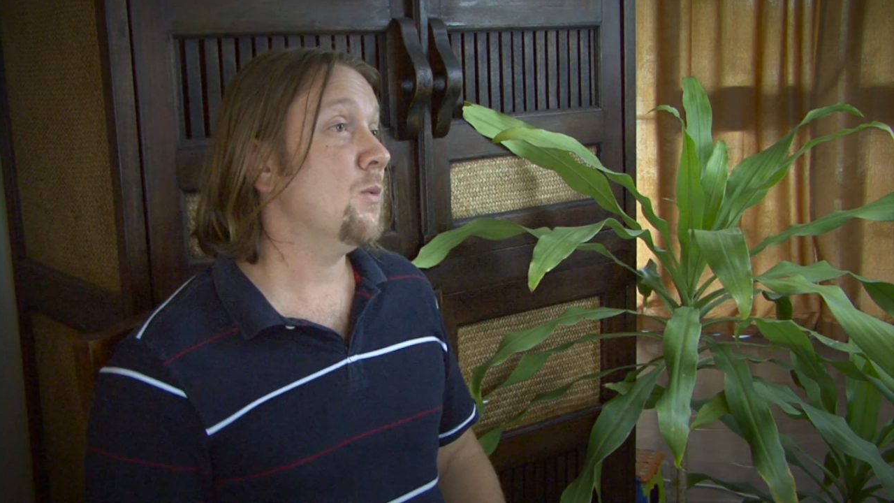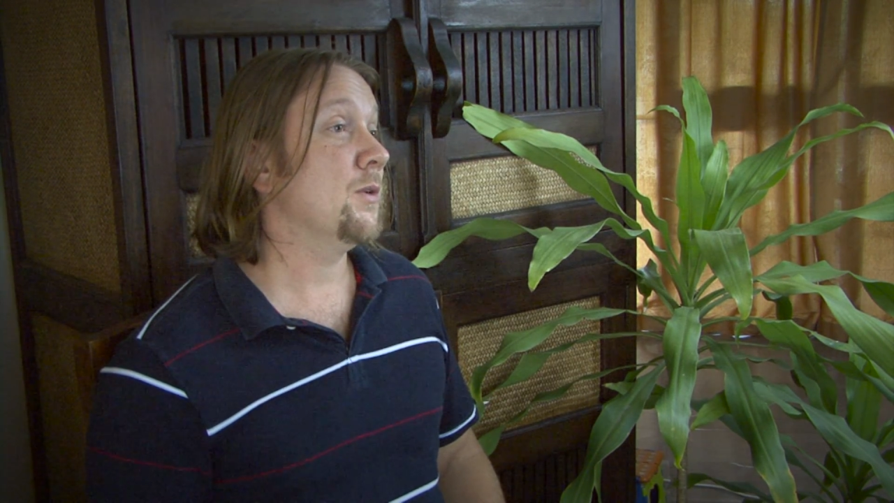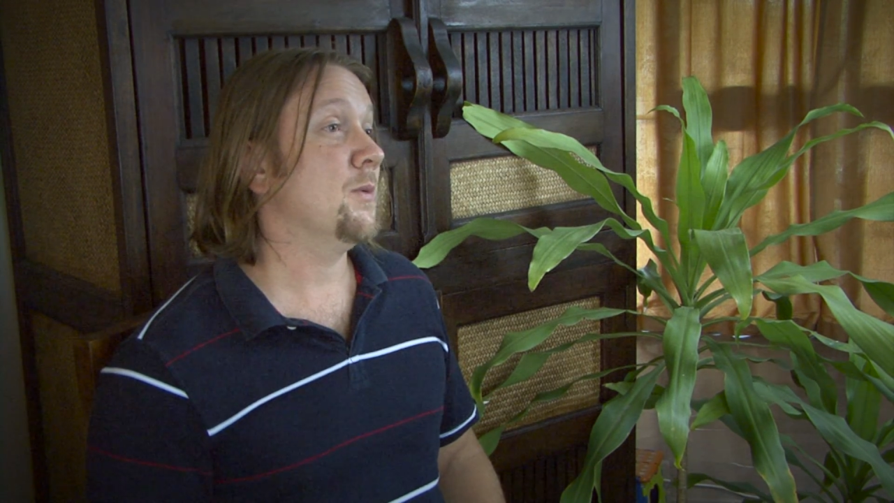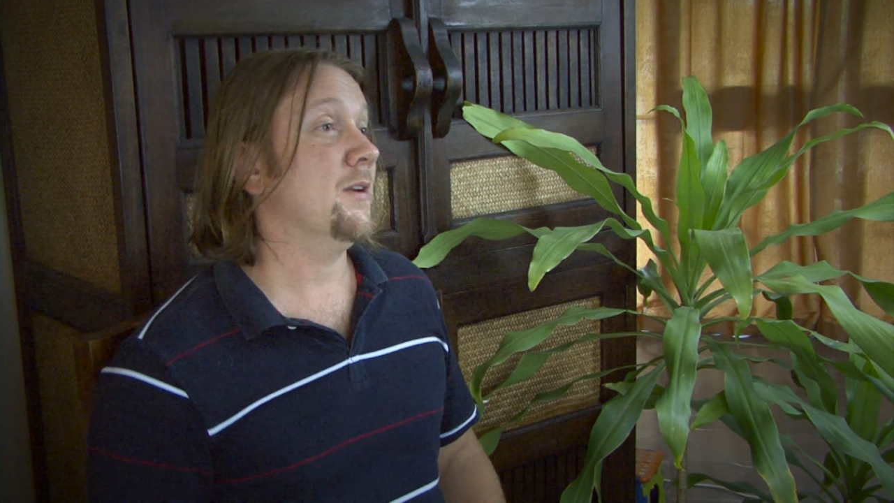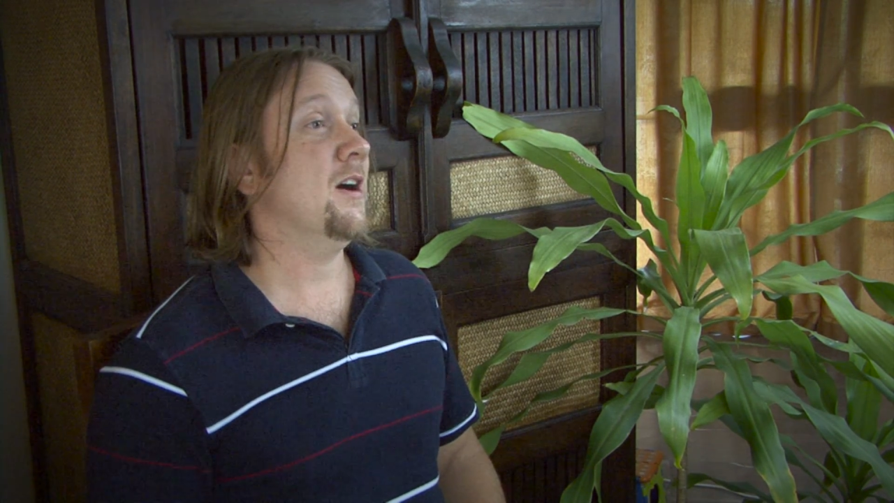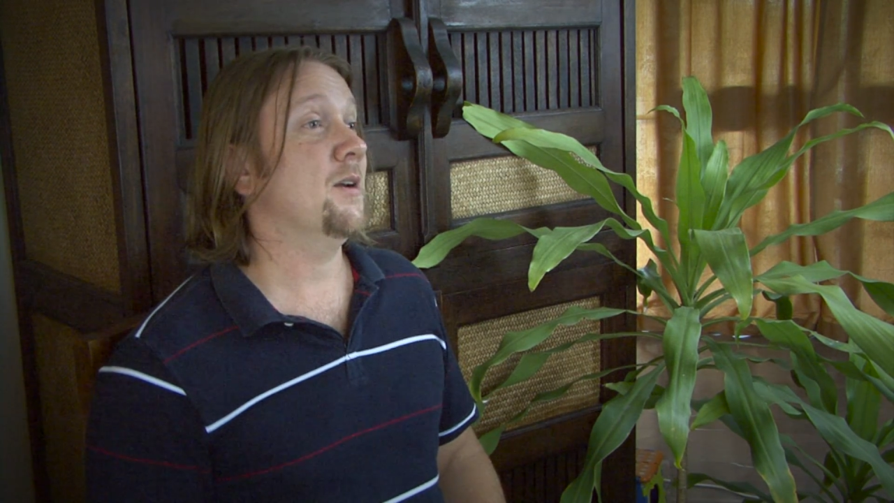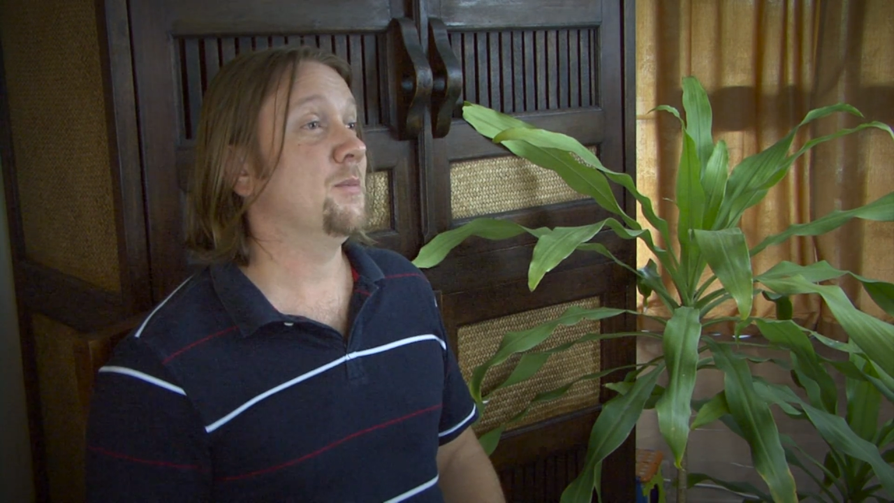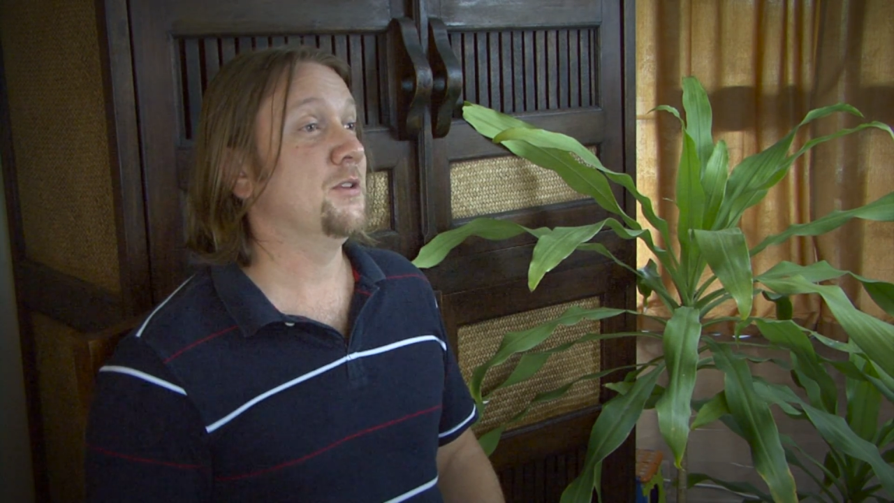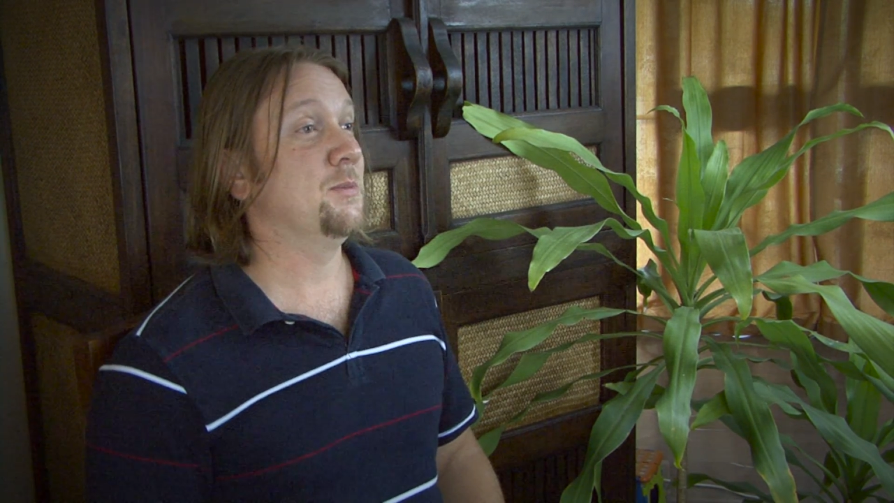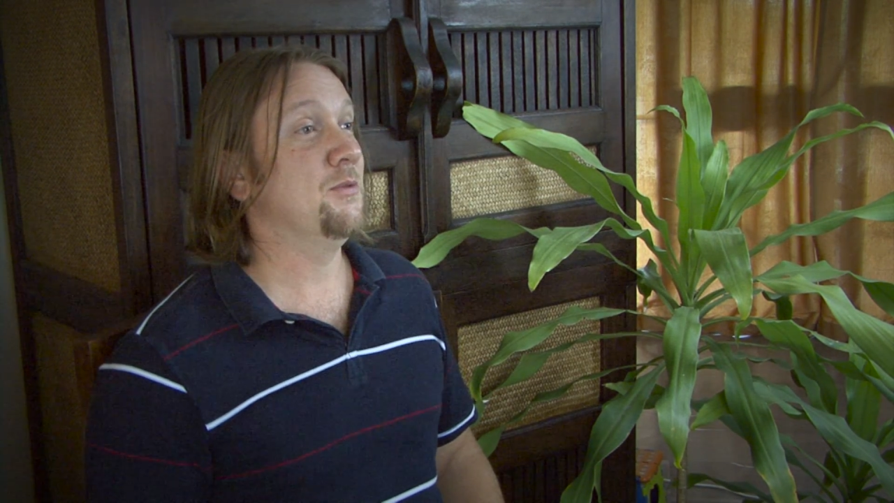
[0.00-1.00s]
with what
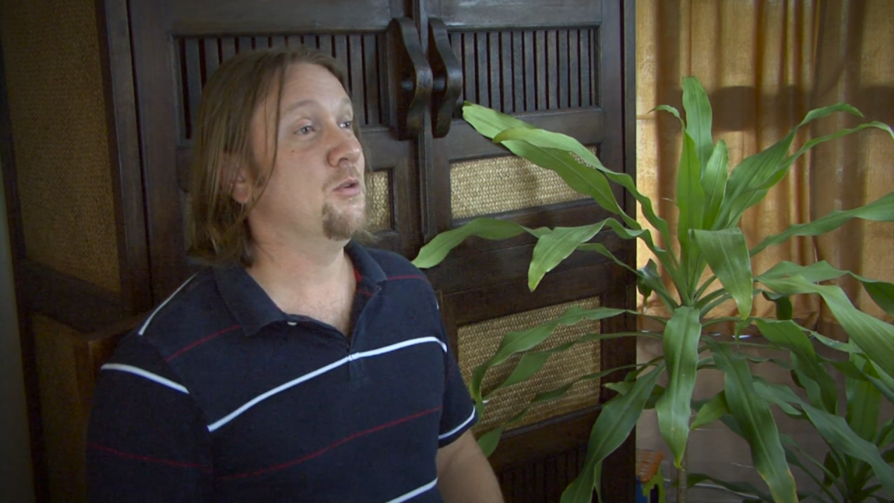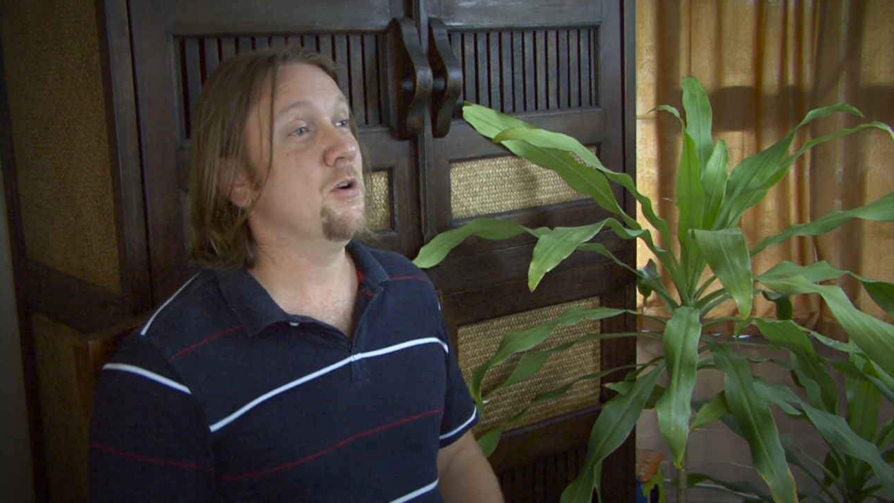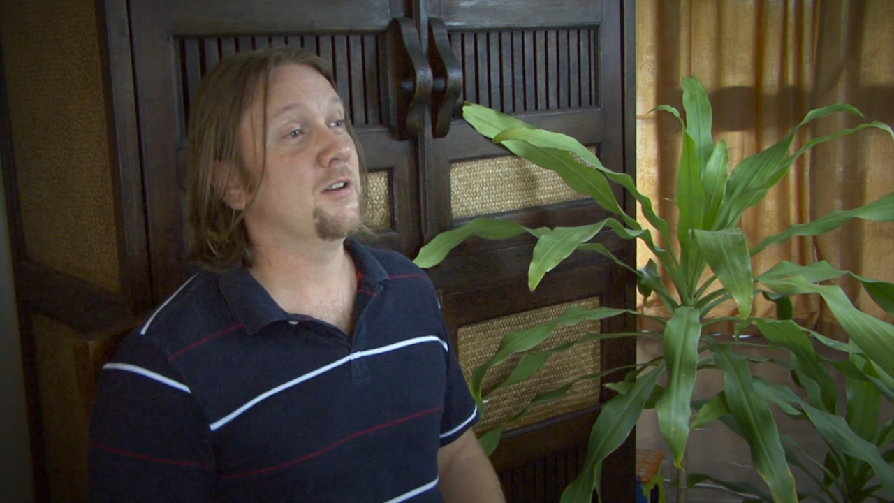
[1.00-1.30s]
God puts before